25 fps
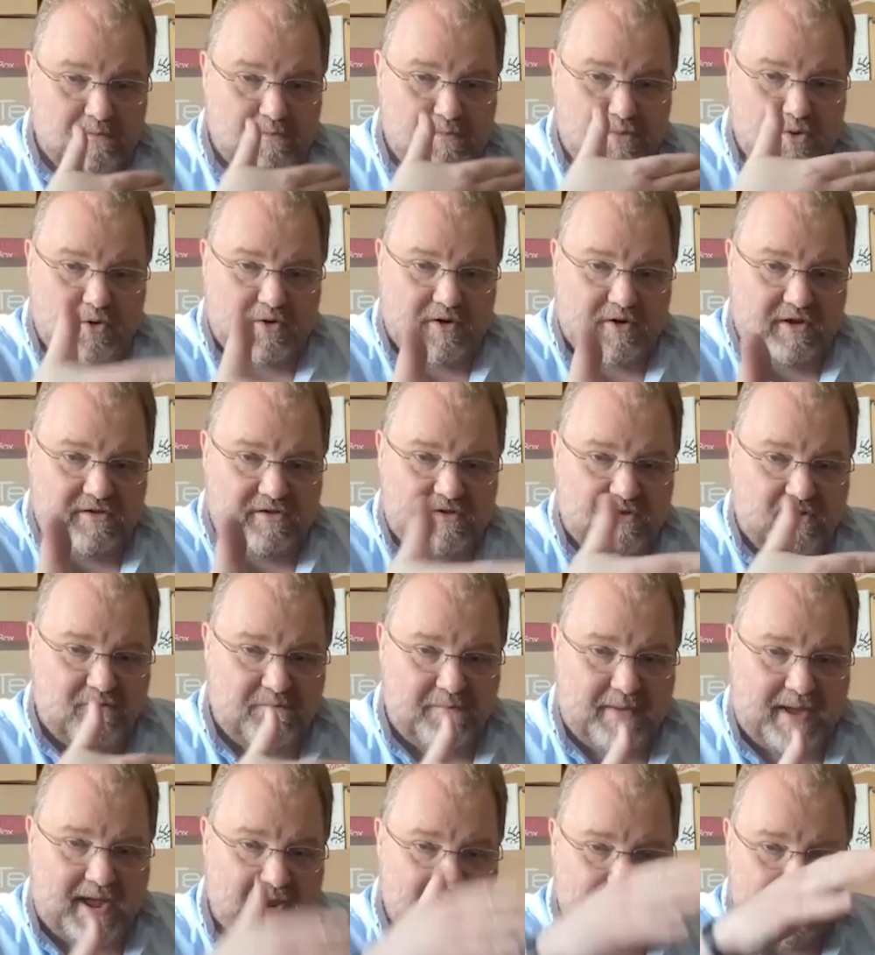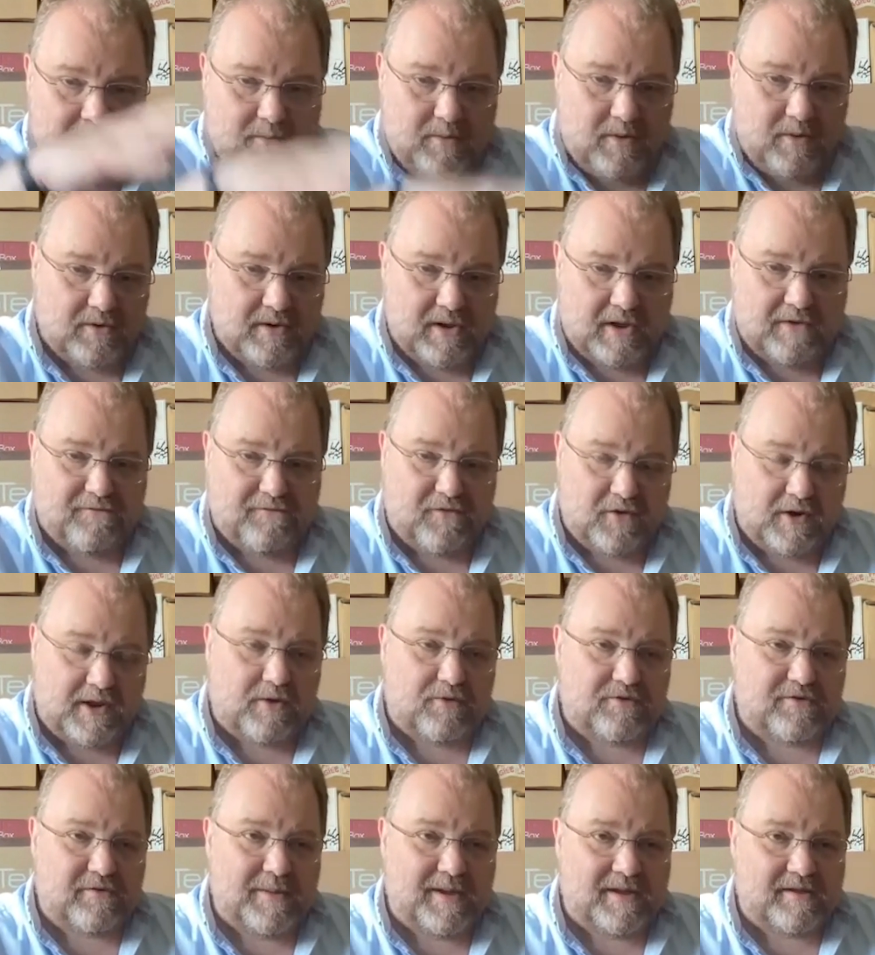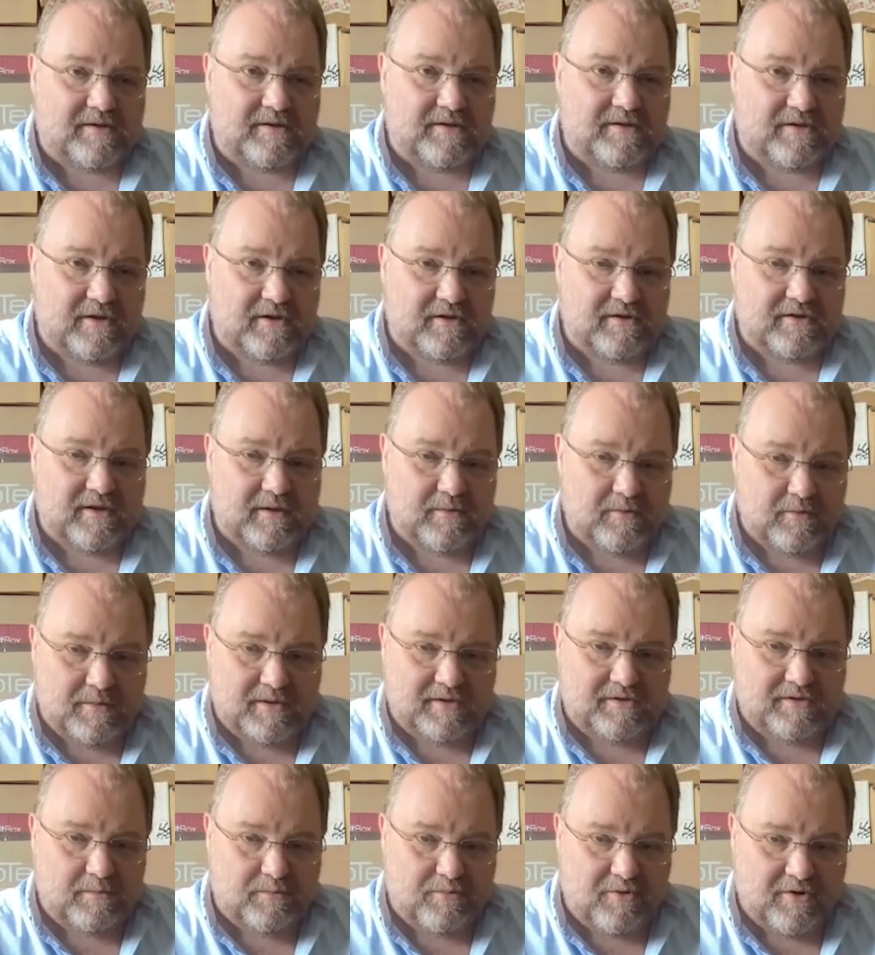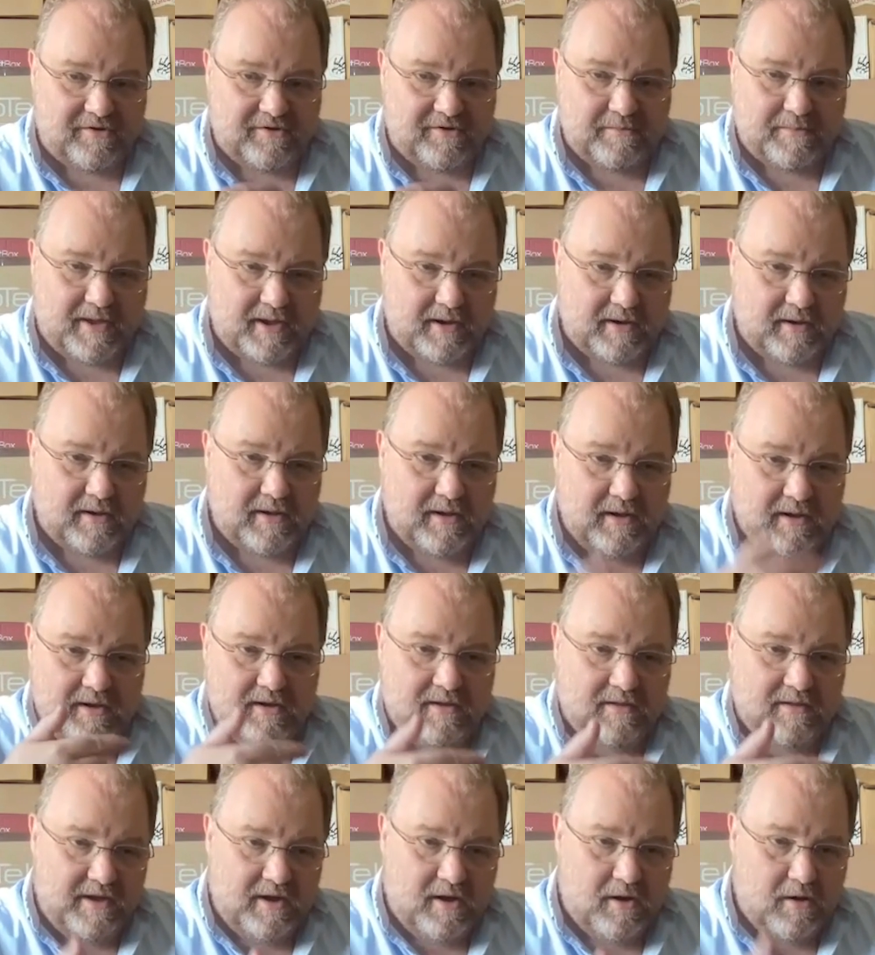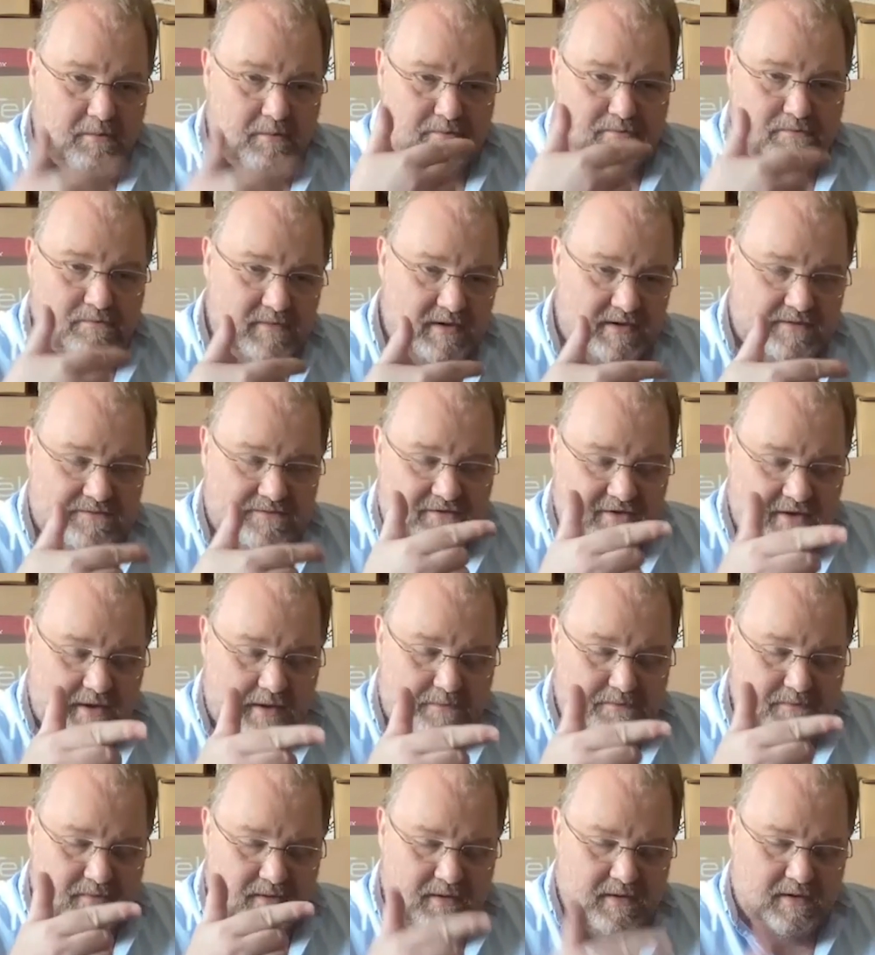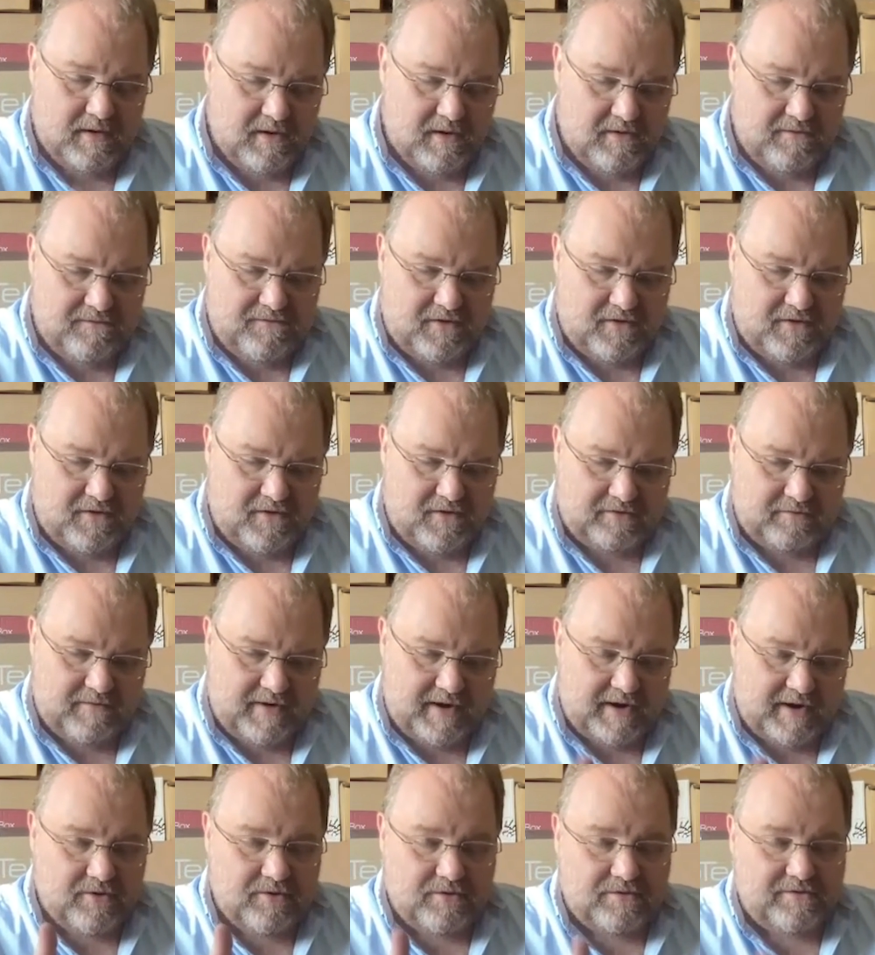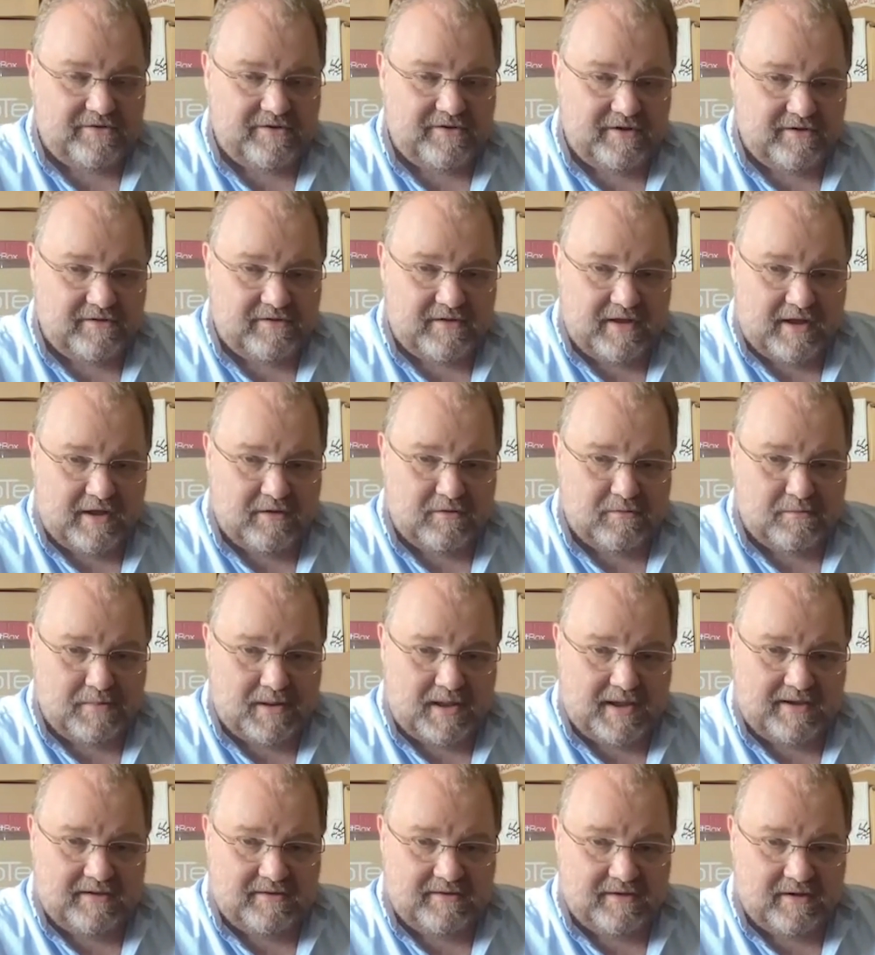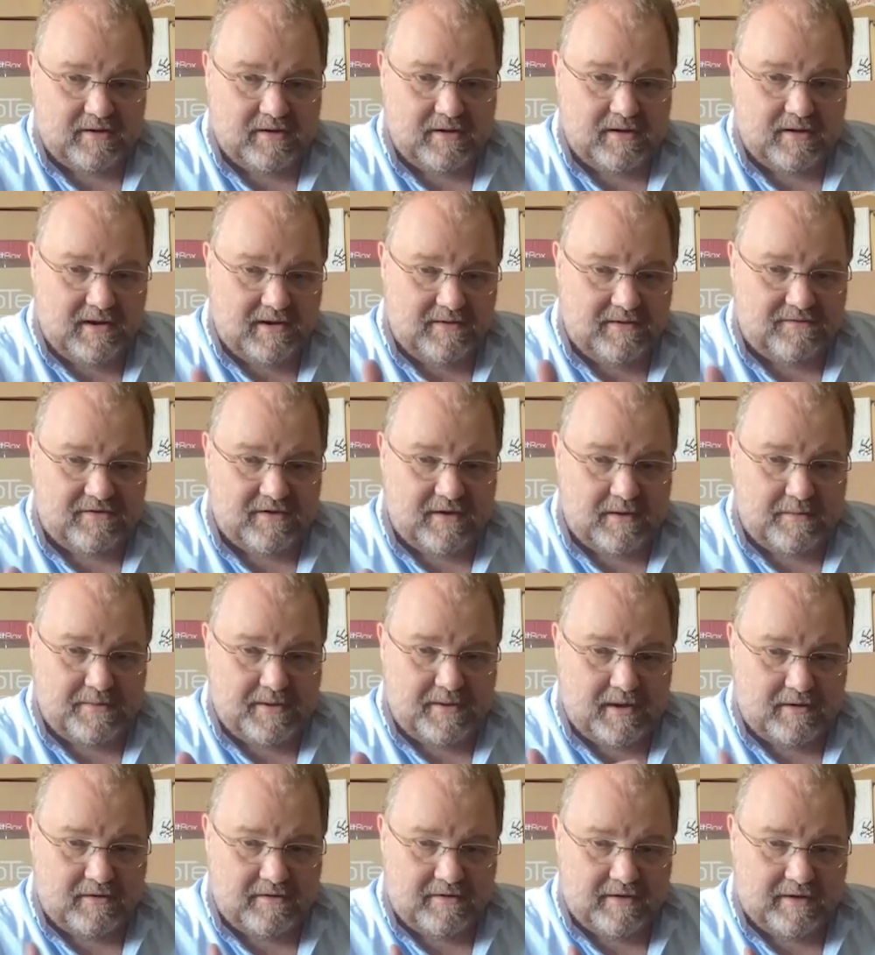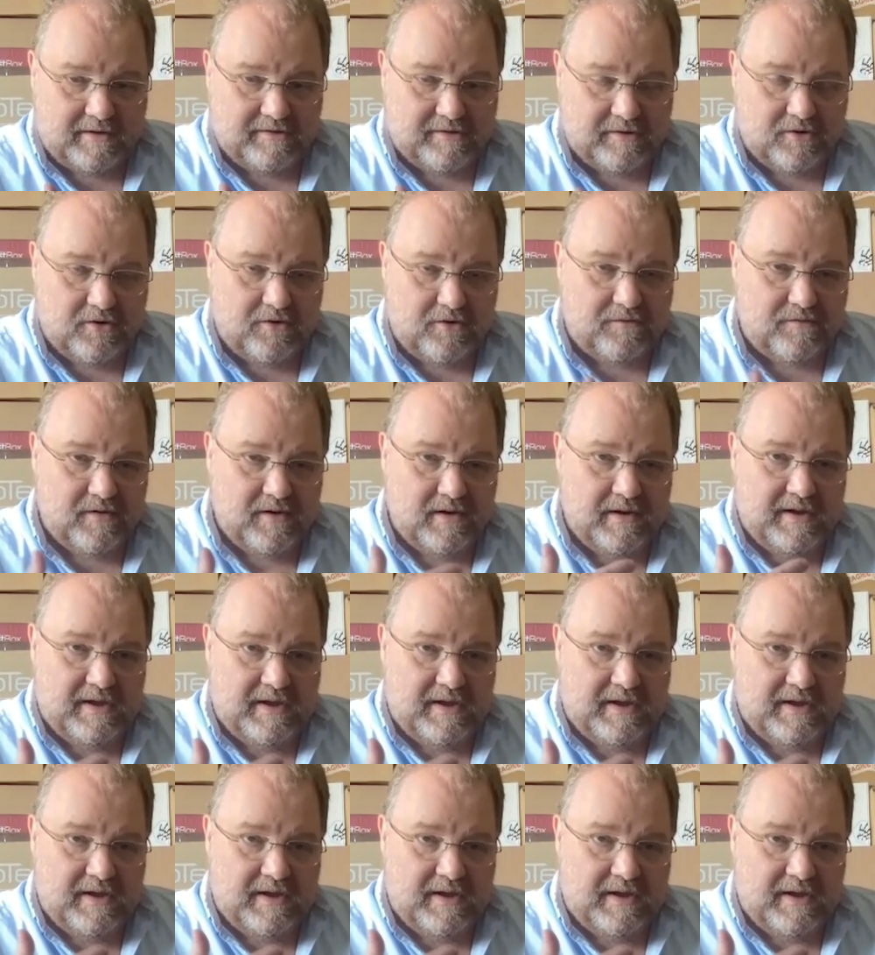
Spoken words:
put itself back, and it won't. A fully automatic turntable means you press a button, the arm lifts up, finds the record, sits down, plays it, lifts up, and takes it off.